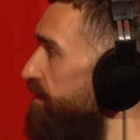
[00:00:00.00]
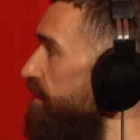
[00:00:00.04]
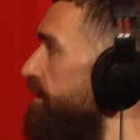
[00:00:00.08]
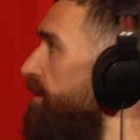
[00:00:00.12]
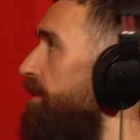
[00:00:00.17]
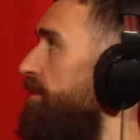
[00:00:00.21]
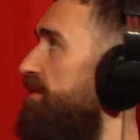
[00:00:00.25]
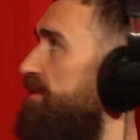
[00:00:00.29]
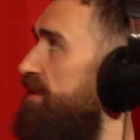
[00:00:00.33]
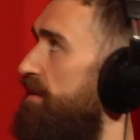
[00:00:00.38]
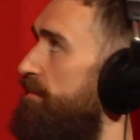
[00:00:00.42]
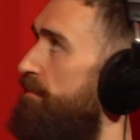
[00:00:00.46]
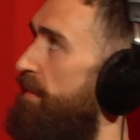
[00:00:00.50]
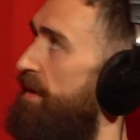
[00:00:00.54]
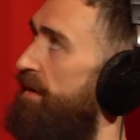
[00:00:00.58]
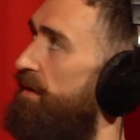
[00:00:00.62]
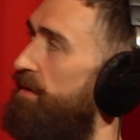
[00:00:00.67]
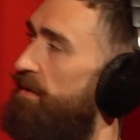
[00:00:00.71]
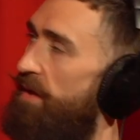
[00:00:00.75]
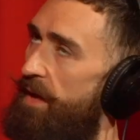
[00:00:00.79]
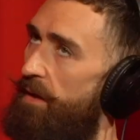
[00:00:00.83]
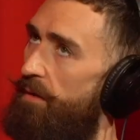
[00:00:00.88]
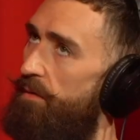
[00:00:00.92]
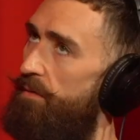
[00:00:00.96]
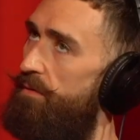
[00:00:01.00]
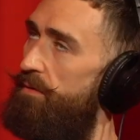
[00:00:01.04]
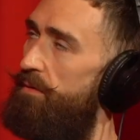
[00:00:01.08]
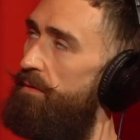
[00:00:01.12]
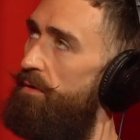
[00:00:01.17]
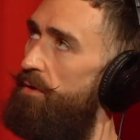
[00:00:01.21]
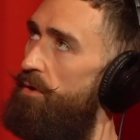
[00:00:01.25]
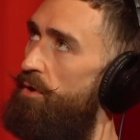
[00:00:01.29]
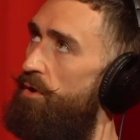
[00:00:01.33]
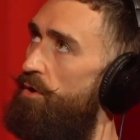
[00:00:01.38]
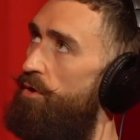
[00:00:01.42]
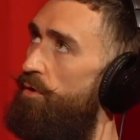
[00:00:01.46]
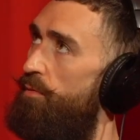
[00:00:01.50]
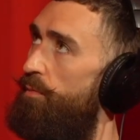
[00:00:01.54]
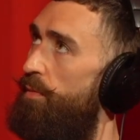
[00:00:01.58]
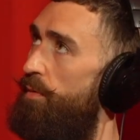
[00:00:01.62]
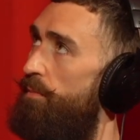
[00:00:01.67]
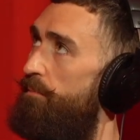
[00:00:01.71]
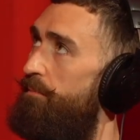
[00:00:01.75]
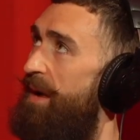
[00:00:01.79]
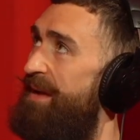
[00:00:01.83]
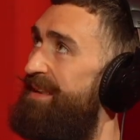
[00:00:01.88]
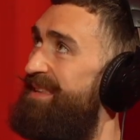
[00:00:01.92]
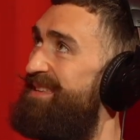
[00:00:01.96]
don't know how to say mental health,
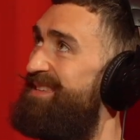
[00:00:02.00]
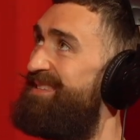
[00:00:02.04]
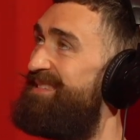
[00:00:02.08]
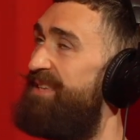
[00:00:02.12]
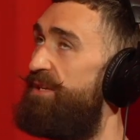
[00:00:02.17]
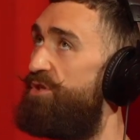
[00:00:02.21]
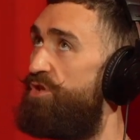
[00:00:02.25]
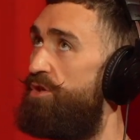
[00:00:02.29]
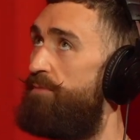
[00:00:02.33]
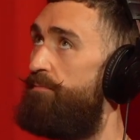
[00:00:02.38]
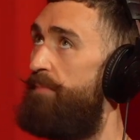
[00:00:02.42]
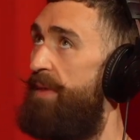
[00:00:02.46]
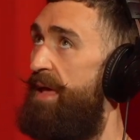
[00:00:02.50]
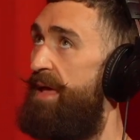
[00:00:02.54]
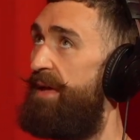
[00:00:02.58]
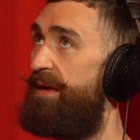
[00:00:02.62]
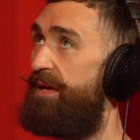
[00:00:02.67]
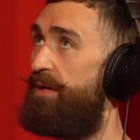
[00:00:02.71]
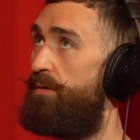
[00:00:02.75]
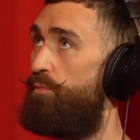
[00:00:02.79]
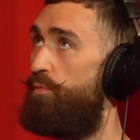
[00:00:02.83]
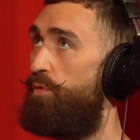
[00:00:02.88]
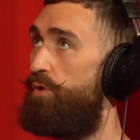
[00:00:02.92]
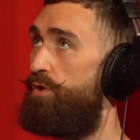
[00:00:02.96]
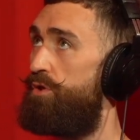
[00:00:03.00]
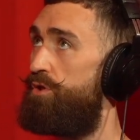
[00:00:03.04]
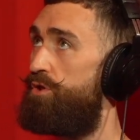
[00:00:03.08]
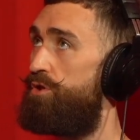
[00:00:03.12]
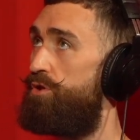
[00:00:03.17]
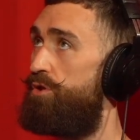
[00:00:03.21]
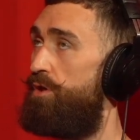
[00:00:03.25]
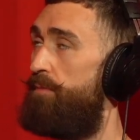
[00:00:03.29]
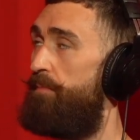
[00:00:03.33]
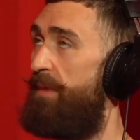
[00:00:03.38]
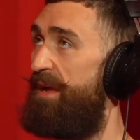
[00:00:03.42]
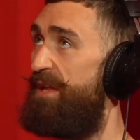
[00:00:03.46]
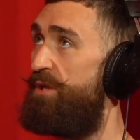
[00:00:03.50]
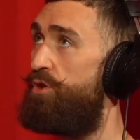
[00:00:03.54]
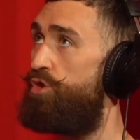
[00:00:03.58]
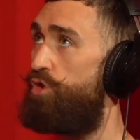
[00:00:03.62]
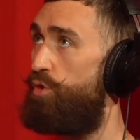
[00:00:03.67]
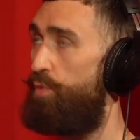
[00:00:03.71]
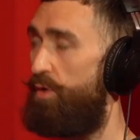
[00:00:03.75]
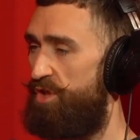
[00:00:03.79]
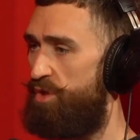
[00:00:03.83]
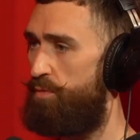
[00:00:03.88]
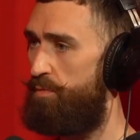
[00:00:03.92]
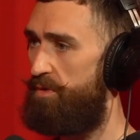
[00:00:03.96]
but my decision making and my
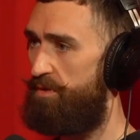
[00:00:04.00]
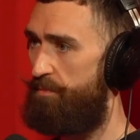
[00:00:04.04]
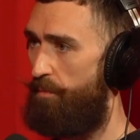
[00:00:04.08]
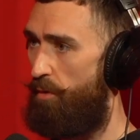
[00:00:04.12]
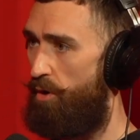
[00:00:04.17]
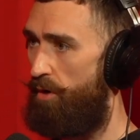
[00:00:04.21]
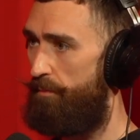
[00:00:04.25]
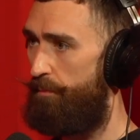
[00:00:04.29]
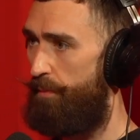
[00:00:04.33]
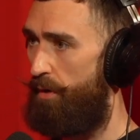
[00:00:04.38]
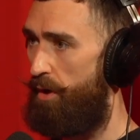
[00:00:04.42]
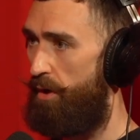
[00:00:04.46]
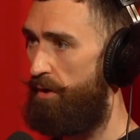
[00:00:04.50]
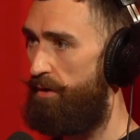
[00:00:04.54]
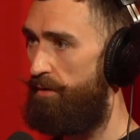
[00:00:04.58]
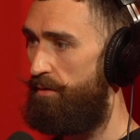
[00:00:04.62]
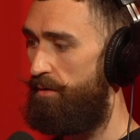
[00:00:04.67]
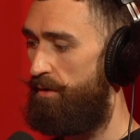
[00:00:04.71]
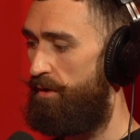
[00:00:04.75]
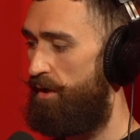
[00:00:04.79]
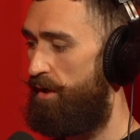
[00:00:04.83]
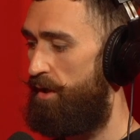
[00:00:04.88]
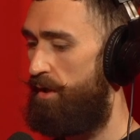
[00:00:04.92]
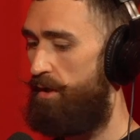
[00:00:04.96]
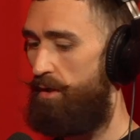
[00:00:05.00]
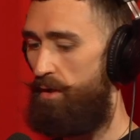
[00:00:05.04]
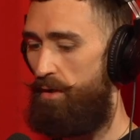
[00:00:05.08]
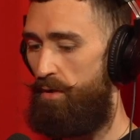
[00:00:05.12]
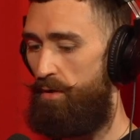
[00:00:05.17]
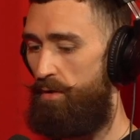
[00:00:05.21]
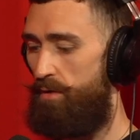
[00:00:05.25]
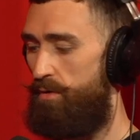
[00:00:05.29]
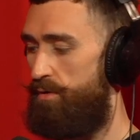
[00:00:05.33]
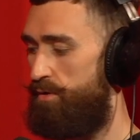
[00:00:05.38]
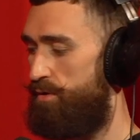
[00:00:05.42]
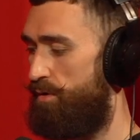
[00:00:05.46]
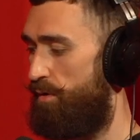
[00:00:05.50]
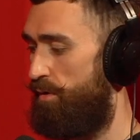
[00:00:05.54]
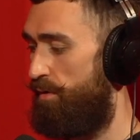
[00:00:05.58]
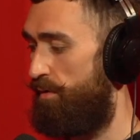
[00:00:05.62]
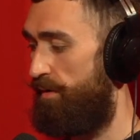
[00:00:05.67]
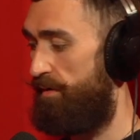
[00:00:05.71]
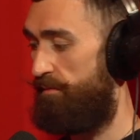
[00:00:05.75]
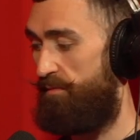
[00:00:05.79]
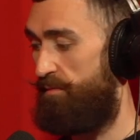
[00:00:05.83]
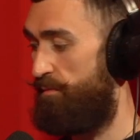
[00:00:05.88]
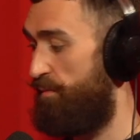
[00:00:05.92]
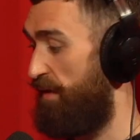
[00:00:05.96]
intuition was more on point.
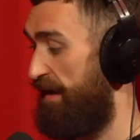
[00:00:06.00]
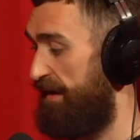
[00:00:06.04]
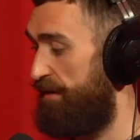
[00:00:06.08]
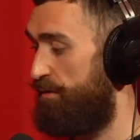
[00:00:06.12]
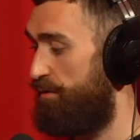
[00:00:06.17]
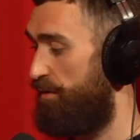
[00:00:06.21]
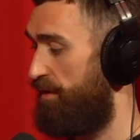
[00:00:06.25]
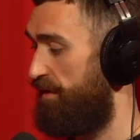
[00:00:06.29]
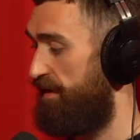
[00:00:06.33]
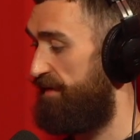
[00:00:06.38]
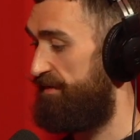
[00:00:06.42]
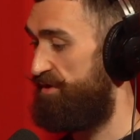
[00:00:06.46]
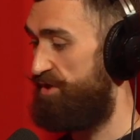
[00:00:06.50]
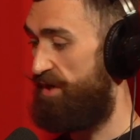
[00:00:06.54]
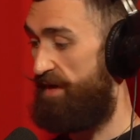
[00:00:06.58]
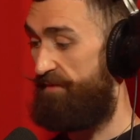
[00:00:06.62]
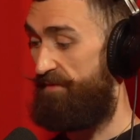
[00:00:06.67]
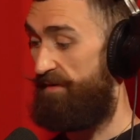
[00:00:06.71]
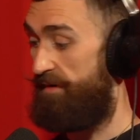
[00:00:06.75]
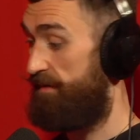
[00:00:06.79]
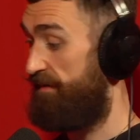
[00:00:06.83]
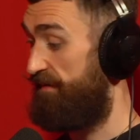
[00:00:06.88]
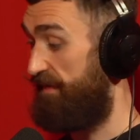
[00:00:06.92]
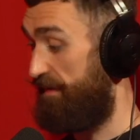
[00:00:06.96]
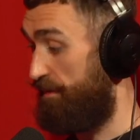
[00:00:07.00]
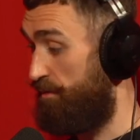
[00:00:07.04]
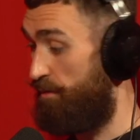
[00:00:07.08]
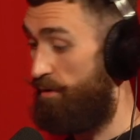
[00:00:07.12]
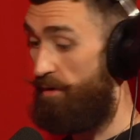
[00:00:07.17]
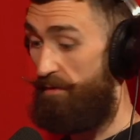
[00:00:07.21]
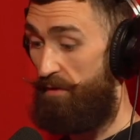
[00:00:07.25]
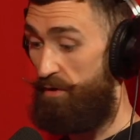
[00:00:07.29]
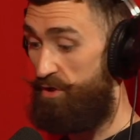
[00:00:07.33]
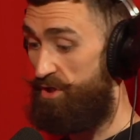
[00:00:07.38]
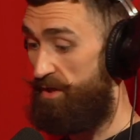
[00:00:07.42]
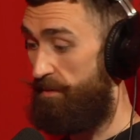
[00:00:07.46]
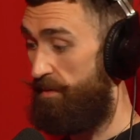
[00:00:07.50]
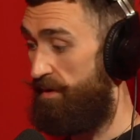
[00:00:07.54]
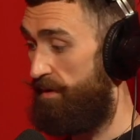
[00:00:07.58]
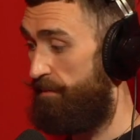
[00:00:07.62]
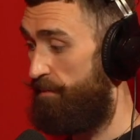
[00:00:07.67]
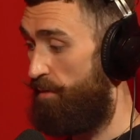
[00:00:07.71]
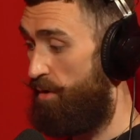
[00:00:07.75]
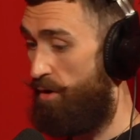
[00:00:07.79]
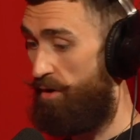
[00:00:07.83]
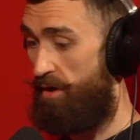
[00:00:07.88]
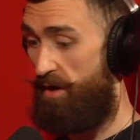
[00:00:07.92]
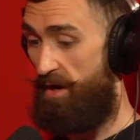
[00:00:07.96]
So when I go to if I go to the gym in the
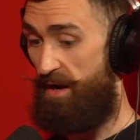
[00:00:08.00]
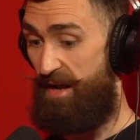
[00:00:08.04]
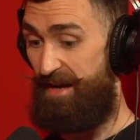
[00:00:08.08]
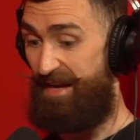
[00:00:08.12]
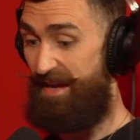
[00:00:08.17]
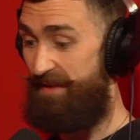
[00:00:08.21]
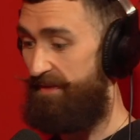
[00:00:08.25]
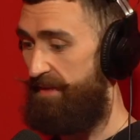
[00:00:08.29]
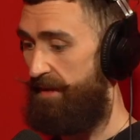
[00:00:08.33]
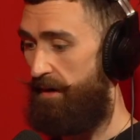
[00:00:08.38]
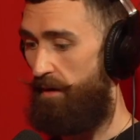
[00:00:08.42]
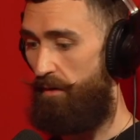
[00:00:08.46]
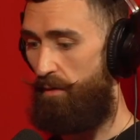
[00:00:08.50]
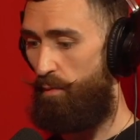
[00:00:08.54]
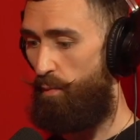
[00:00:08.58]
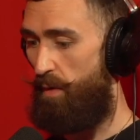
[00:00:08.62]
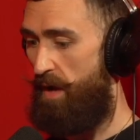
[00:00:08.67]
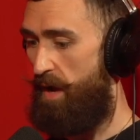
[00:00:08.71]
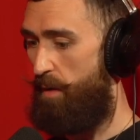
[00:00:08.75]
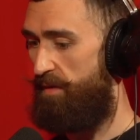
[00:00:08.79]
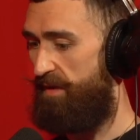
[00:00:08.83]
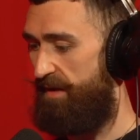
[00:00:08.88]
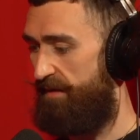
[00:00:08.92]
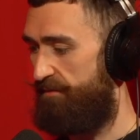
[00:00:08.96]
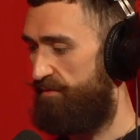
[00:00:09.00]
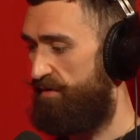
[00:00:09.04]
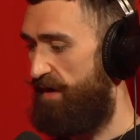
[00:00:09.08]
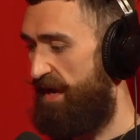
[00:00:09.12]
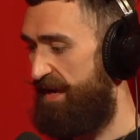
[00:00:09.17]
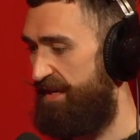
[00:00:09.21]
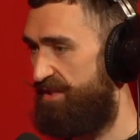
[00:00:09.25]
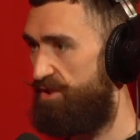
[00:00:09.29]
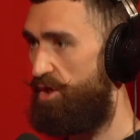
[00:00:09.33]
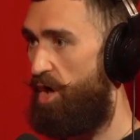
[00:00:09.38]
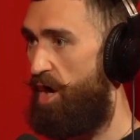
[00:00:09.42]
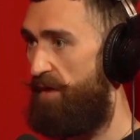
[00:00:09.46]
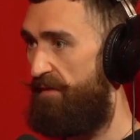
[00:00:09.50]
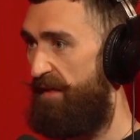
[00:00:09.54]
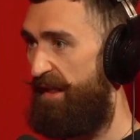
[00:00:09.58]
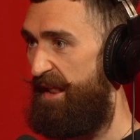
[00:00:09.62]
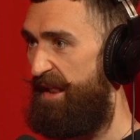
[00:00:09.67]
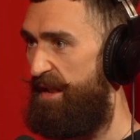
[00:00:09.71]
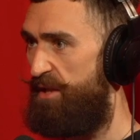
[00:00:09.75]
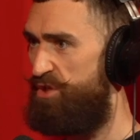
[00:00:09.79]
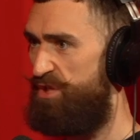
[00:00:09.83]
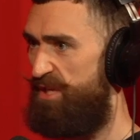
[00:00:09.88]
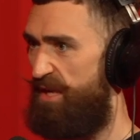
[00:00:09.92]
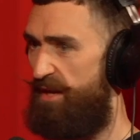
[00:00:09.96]
morning and I get that out the way with it, and I've exerted that
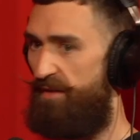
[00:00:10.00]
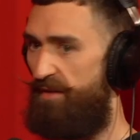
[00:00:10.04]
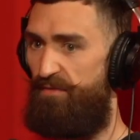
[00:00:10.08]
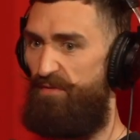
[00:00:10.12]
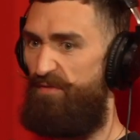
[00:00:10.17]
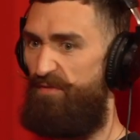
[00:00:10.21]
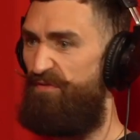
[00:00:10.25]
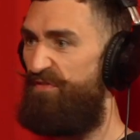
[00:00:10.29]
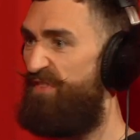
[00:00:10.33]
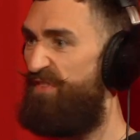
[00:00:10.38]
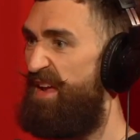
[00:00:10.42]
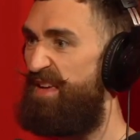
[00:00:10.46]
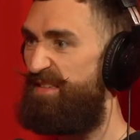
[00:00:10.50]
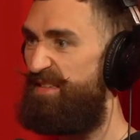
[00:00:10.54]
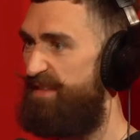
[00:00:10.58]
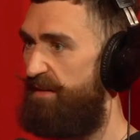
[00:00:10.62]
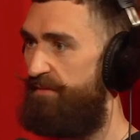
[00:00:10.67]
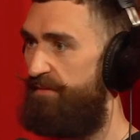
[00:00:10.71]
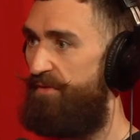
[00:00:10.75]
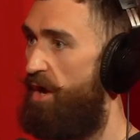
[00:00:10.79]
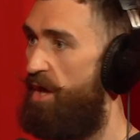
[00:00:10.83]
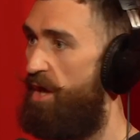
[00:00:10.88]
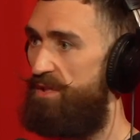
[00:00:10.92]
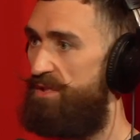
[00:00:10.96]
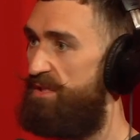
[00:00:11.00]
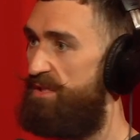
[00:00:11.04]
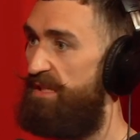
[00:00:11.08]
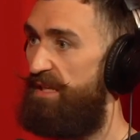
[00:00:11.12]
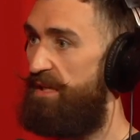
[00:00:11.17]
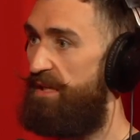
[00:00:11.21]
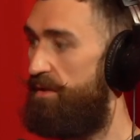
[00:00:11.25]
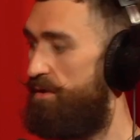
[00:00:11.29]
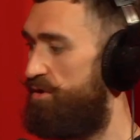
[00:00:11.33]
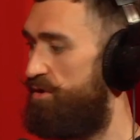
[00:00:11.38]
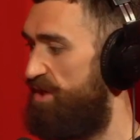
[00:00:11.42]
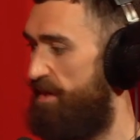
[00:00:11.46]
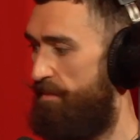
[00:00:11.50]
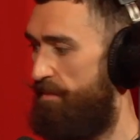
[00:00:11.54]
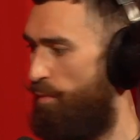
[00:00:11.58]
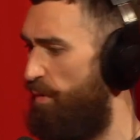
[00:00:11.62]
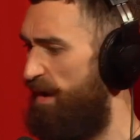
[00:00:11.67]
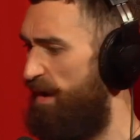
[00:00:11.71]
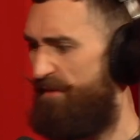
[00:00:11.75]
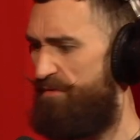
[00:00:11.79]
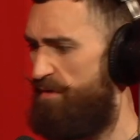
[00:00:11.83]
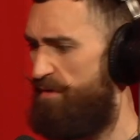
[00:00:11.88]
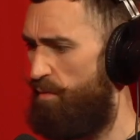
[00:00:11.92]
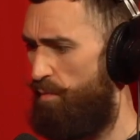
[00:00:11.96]
energy and I've faced adversity in the gym,
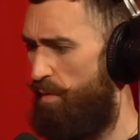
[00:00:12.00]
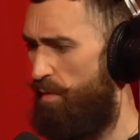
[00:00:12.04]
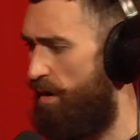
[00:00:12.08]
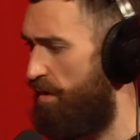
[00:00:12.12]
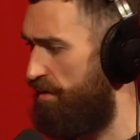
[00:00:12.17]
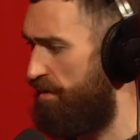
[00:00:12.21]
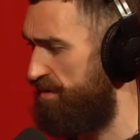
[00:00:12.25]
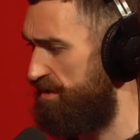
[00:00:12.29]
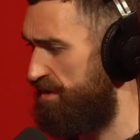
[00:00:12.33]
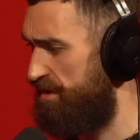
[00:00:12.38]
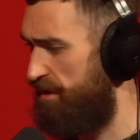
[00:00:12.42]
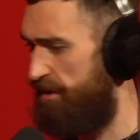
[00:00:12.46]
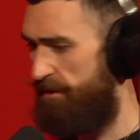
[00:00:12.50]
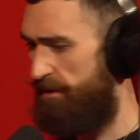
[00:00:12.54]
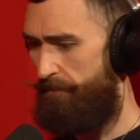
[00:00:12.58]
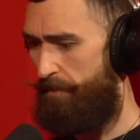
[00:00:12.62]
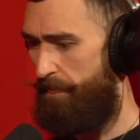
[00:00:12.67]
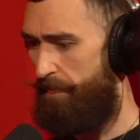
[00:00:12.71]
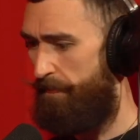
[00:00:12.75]
whatever it was,